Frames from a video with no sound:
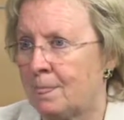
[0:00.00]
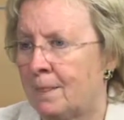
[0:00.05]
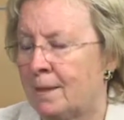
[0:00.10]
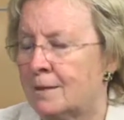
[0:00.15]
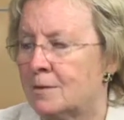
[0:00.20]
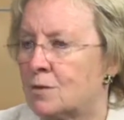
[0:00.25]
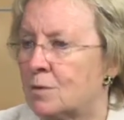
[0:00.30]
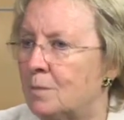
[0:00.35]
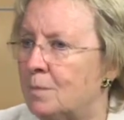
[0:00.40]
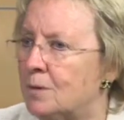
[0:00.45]

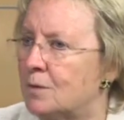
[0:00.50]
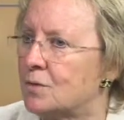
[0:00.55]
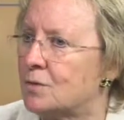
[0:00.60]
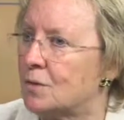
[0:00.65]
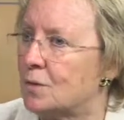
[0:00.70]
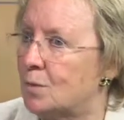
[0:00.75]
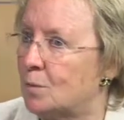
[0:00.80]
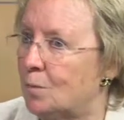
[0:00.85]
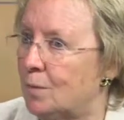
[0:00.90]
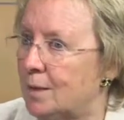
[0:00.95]
So Meals
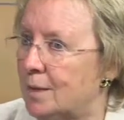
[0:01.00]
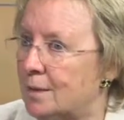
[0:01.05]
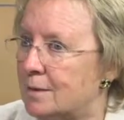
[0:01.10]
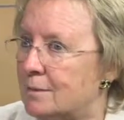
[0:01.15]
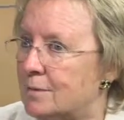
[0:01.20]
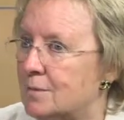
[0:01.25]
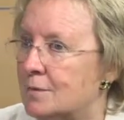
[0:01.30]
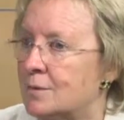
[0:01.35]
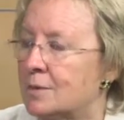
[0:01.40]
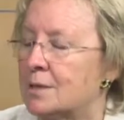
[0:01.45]
on
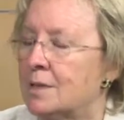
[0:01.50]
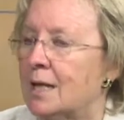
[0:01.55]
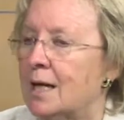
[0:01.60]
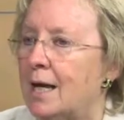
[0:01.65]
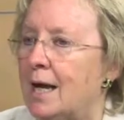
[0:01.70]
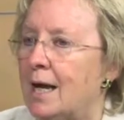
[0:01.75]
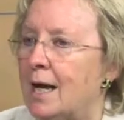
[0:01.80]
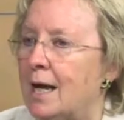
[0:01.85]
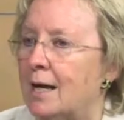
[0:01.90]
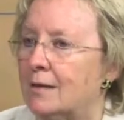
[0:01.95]
Wheels
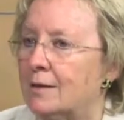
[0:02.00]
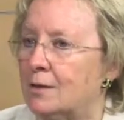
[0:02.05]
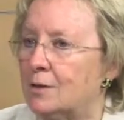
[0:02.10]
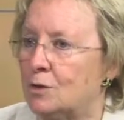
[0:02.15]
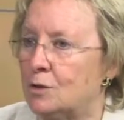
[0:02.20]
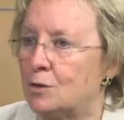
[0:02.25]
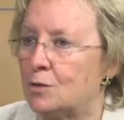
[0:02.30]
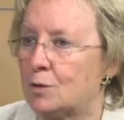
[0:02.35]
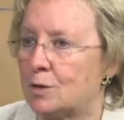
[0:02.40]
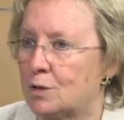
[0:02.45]
and the
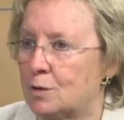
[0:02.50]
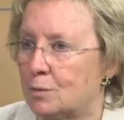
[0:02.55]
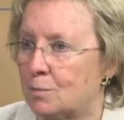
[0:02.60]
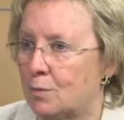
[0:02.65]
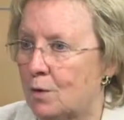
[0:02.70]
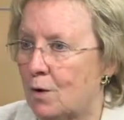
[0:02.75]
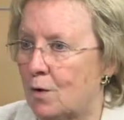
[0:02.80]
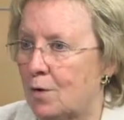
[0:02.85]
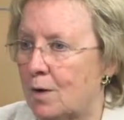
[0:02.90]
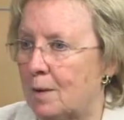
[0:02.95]
nutrition
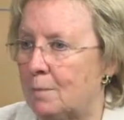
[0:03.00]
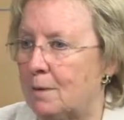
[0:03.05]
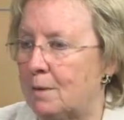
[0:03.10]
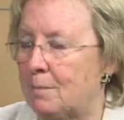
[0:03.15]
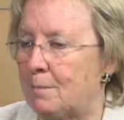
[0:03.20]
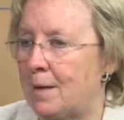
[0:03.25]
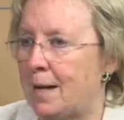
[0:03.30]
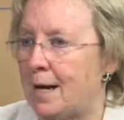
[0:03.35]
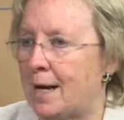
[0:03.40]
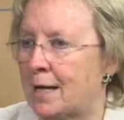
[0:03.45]
program at
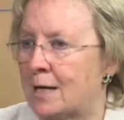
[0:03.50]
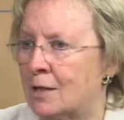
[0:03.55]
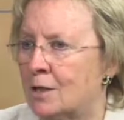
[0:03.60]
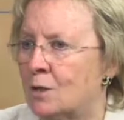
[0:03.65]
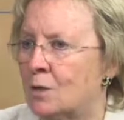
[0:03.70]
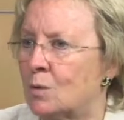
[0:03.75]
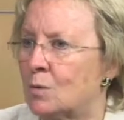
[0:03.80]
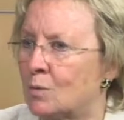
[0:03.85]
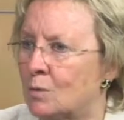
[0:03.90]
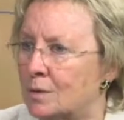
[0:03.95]
MAC
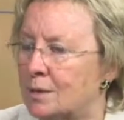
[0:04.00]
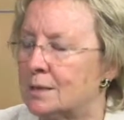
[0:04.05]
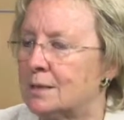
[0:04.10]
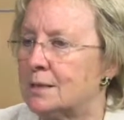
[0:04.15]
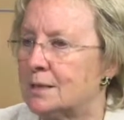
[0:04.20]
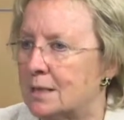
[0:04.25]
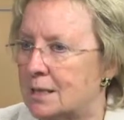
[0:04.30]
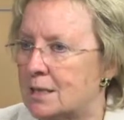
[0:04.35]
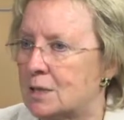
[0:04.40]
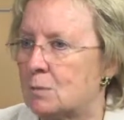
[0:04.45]
really
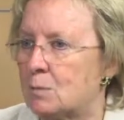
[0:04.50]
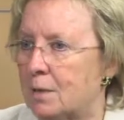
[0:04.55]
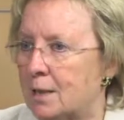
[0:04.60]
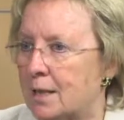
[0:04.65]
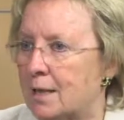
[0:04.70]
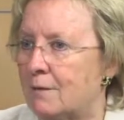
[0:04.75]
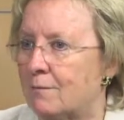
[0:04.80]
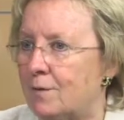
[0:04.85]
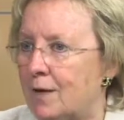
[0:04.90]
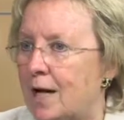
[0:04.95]
does
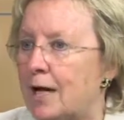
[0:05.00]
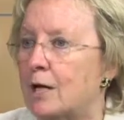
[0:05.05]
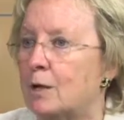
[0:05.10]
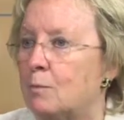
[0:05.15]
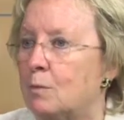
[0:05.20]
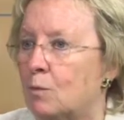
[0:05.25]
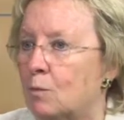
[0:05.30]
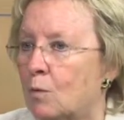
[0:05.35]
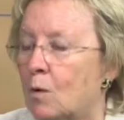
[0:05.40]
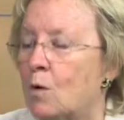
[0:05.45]
play a
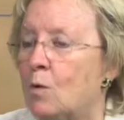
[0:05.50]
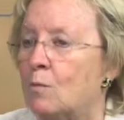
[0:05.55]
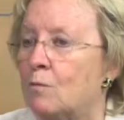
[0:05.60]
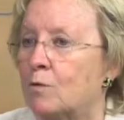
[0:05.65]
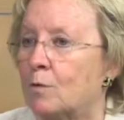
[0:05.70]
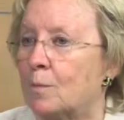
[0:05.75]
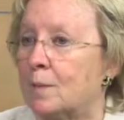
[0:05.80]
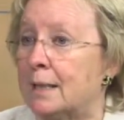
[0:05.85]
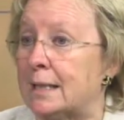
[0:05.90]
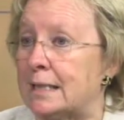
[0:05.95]
valuable role
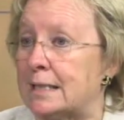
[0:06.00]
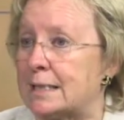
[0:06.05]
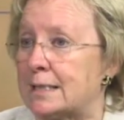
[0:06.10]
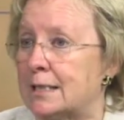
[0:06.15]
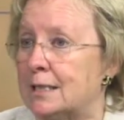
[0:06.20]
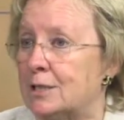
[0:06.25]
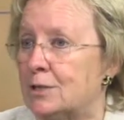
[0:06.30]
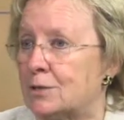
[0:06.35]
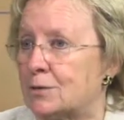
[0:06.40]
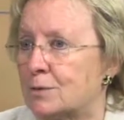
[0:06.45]
for many
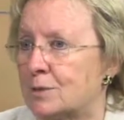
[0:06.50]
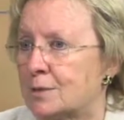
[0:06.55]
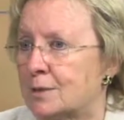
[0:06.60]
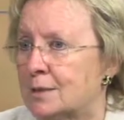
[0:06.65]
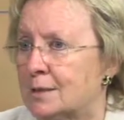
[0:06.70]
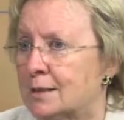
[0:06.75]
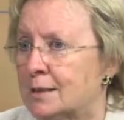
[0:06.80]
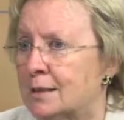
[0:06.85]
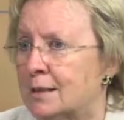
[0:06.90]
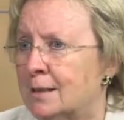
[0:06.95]
seniors.
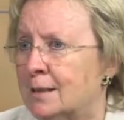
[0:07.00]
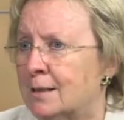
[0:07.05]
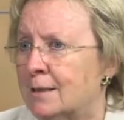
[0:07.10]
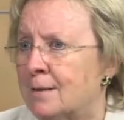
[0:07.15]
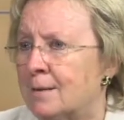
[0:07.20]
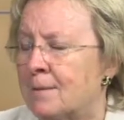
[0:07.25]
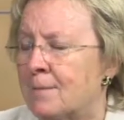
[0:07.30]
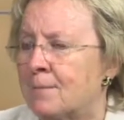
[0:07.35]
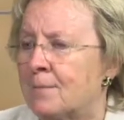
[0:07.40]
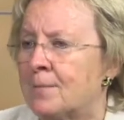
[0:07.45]

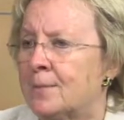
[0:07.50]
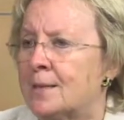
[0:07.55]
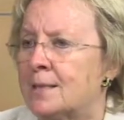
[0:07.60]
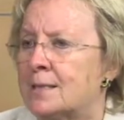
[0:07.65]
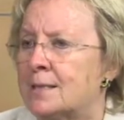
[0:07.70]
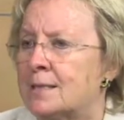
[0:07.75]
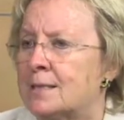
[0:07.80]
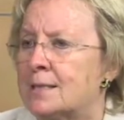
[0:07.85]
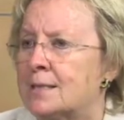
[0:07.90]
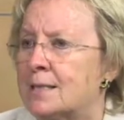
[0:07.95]

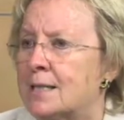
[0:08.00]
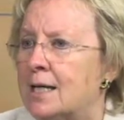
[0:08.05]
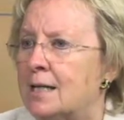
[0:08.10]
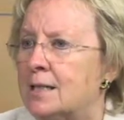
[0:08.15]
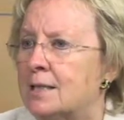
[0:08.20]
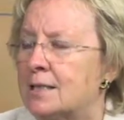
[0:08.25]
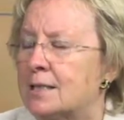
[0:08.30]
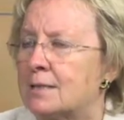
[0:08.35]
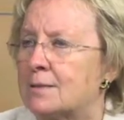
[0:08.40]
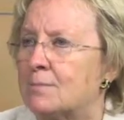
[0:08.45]

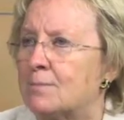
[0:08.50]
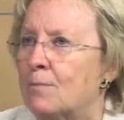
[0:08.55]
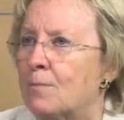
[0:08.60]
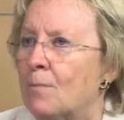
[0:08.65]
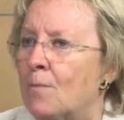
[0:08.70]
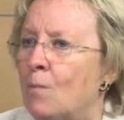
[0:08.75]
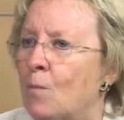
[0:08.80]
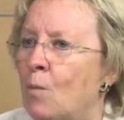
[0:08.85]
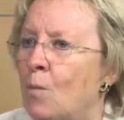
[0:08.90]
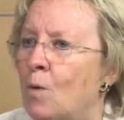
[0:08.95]
Tell us,
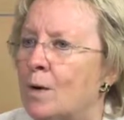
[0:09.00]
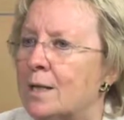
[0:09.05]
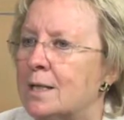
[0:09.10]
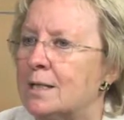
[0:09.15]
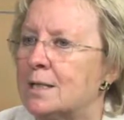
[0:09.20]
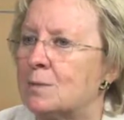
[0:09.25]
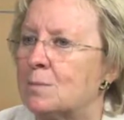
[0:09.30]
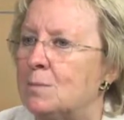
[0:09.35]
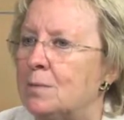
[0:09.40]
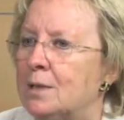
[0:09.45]
what
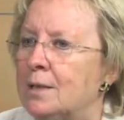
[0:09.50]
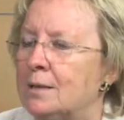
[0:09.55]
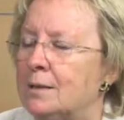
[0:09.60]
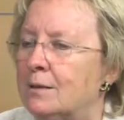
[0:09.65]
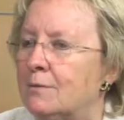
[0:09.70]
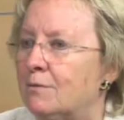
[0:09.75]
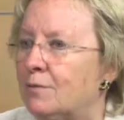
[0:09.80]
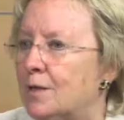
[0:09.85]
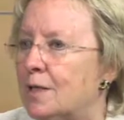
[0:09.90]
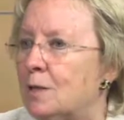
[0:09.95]
has been
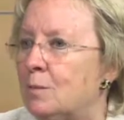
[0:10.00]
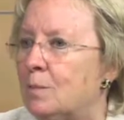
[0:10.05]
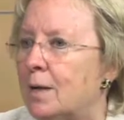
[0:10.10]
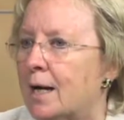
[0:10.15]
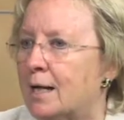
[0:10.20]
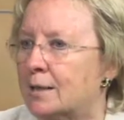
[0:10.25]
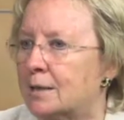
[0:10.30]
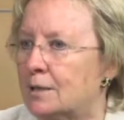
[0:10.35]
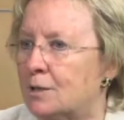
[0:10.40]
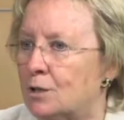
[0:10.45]
the
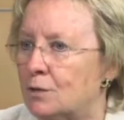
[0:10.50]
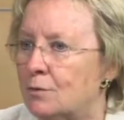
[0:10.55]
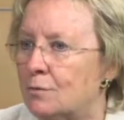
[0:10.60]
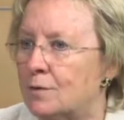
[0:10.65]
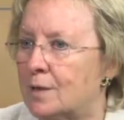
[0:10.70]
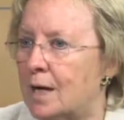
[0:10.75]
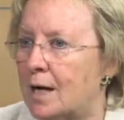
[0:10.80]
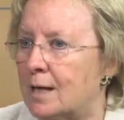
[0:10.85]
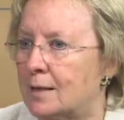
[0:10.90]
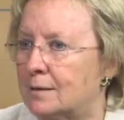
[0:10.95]
feedback that you've
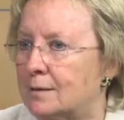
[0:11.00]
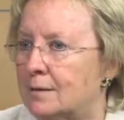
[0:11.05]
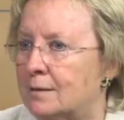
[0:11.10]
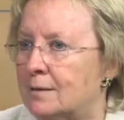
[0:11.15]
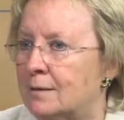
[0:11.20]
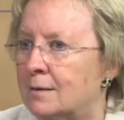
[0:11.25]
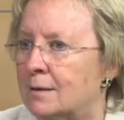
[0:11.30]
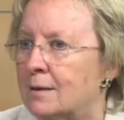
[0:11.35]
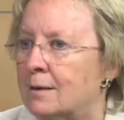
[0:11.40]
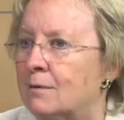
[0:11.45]

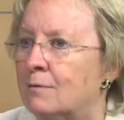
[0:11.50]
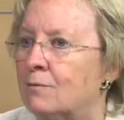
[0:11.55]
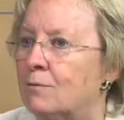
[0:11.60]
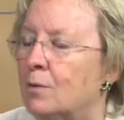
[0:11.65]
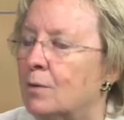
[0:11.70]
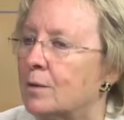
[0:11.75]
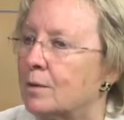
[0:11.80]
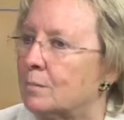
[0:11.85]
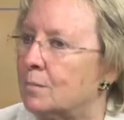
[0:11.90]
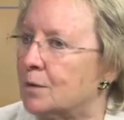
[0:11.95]
gotten
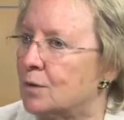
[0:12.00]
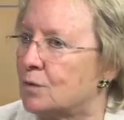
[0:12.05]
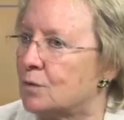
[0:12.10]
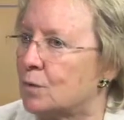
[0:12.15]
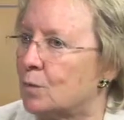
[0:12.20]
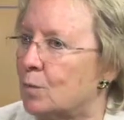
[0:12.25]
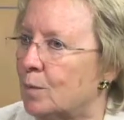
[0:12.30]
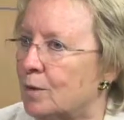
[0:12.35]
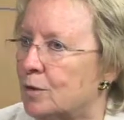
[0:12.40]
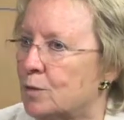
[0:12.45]
for the Meals
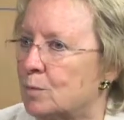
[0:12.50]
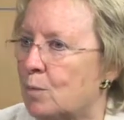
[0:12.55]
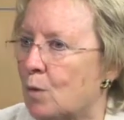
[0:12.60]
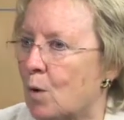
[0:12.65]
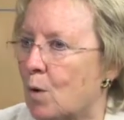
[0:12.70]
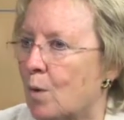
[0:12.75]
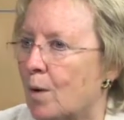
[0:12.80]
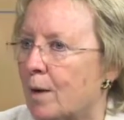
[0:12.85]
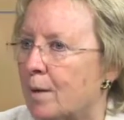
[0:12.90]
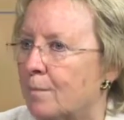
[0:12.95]
on Wheels
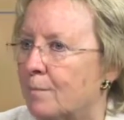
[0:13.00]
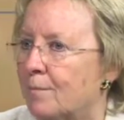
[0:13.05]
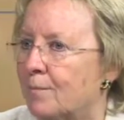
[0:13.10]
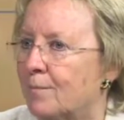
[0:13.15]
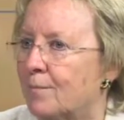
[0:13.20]
program?